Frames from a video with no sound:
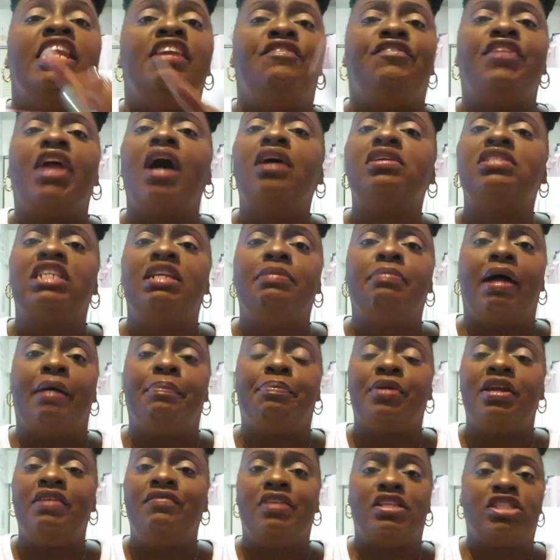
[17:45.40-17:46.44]
And if y'all see my
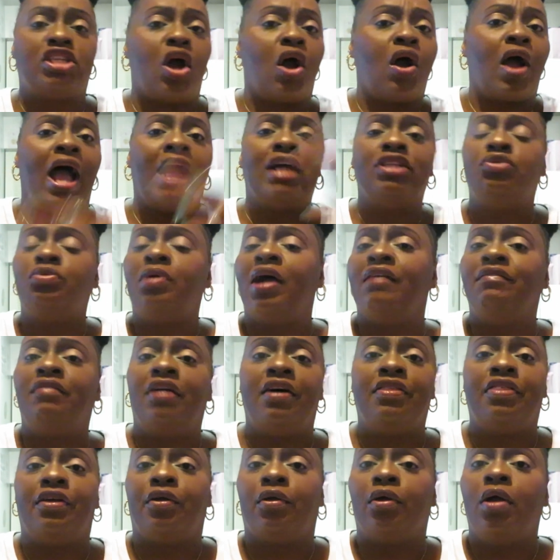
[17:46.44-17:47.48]
previous haul, I do have
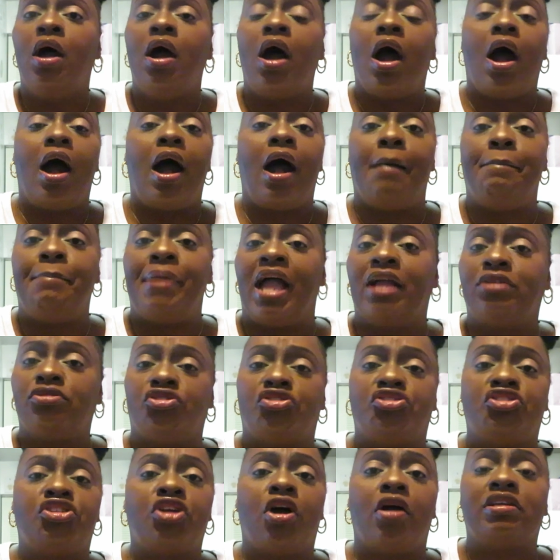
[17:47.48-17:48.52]
other uh,
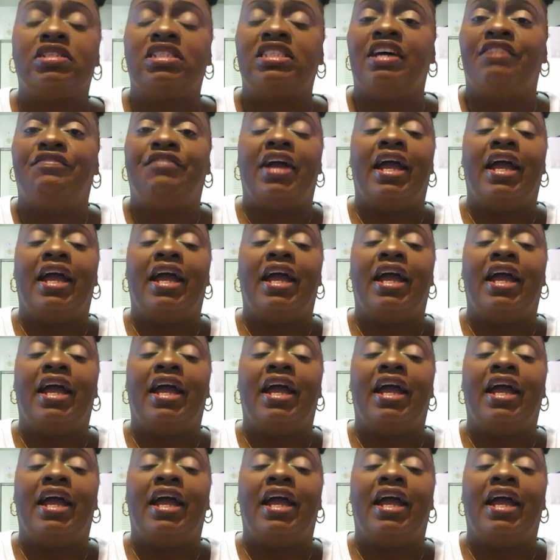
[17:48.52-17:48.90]
Patrick Starr stuff.